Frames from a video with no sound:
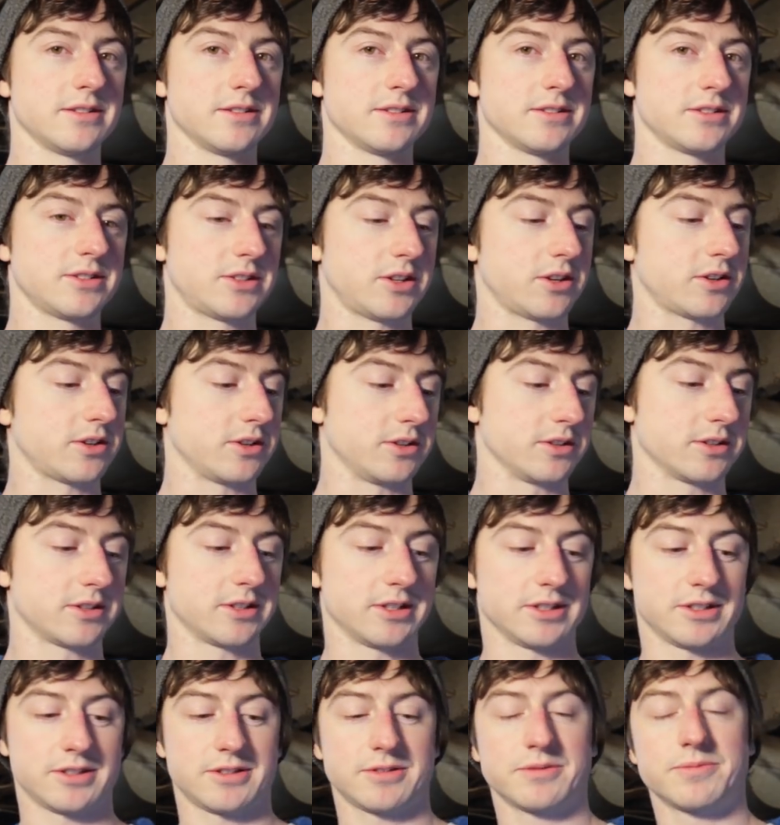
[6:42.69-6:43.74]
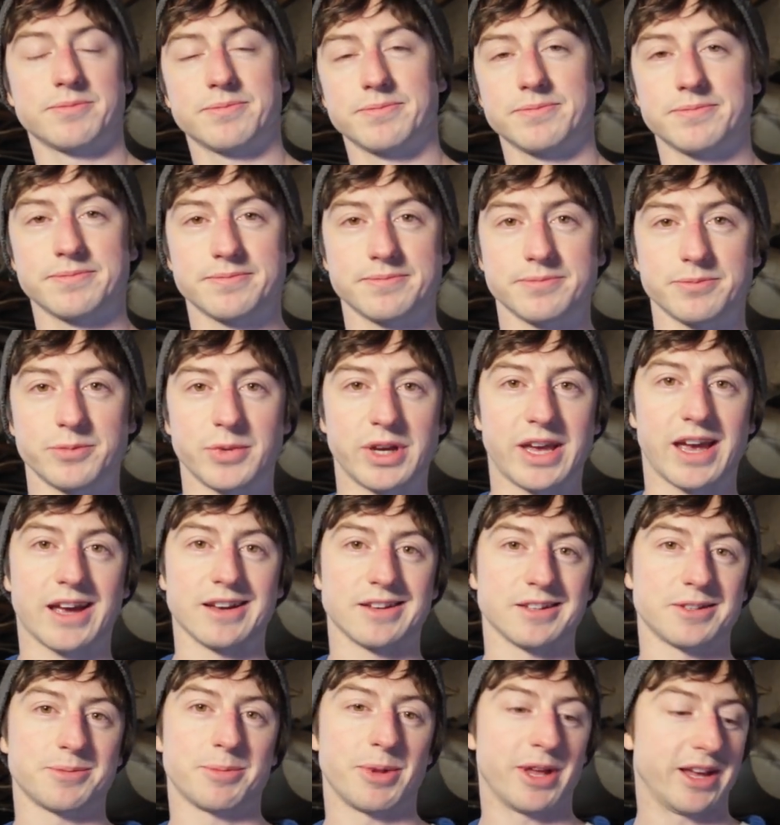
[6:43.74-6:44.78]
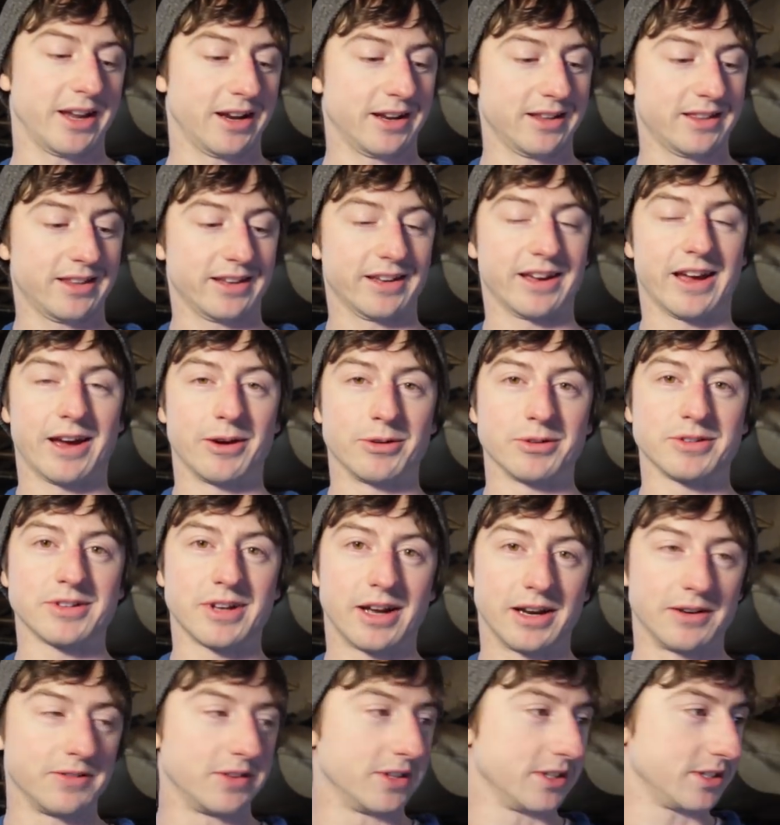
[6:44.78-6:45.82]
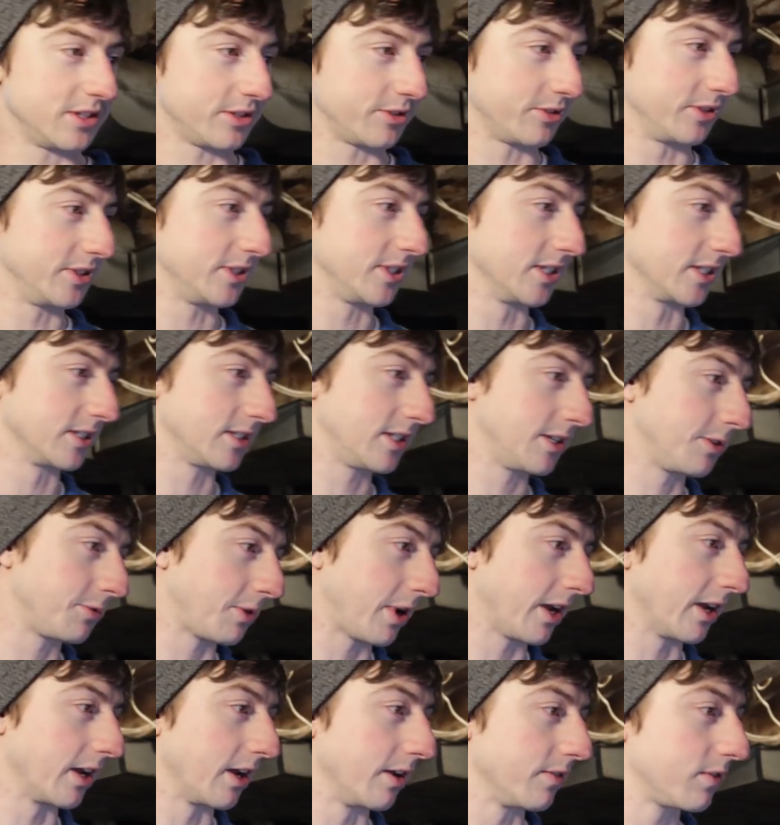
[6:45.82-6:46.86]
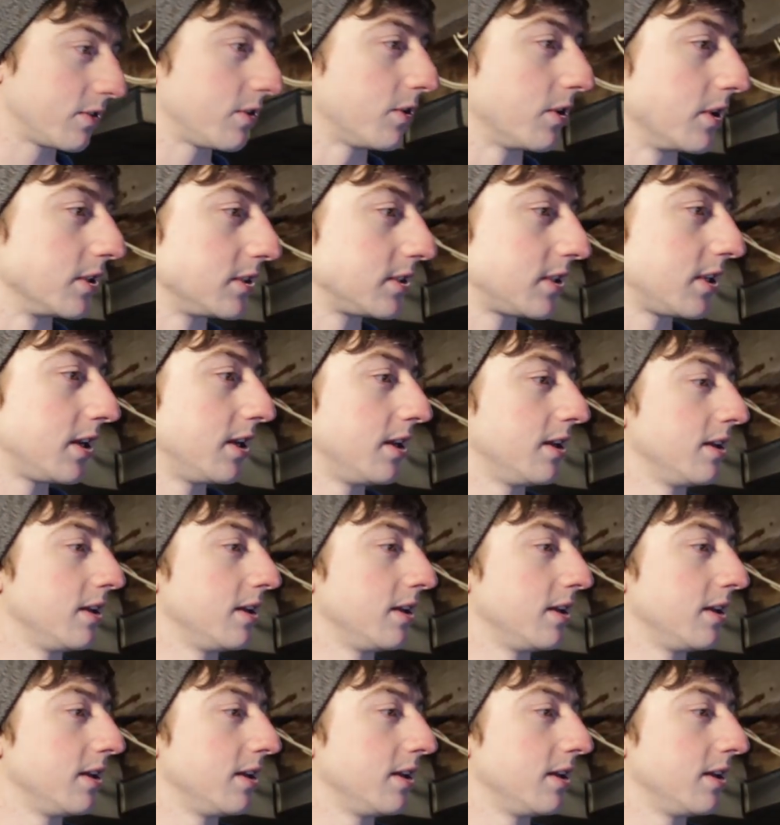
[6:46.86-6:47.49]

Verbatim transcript: circle because we can't display anything outside of this 360 ring, of course.